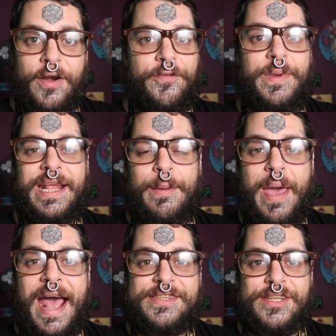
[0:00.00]
hard for me to get
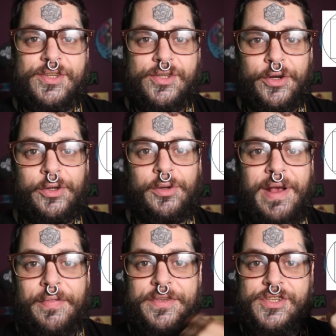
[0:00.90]
past this circle
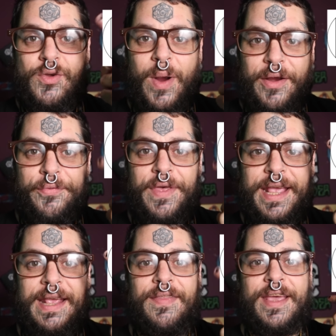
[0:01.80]
around the square
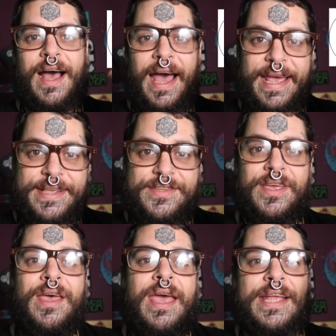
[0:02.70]
thing in the eyes.
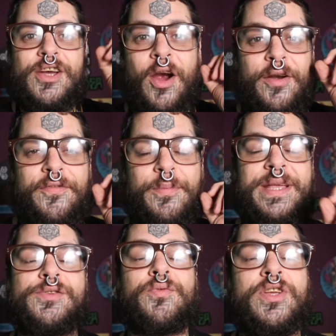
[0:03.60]
It's hard for
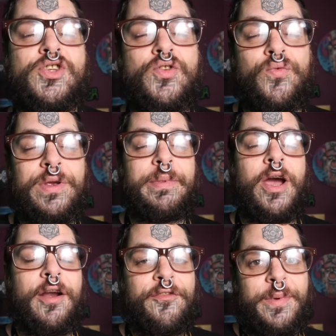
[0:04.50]
me, it's extremely
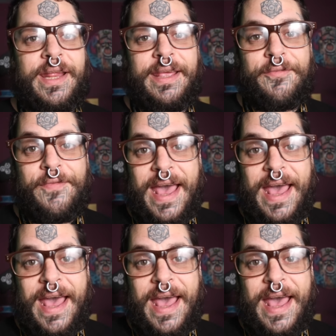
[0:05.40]
hard for me to get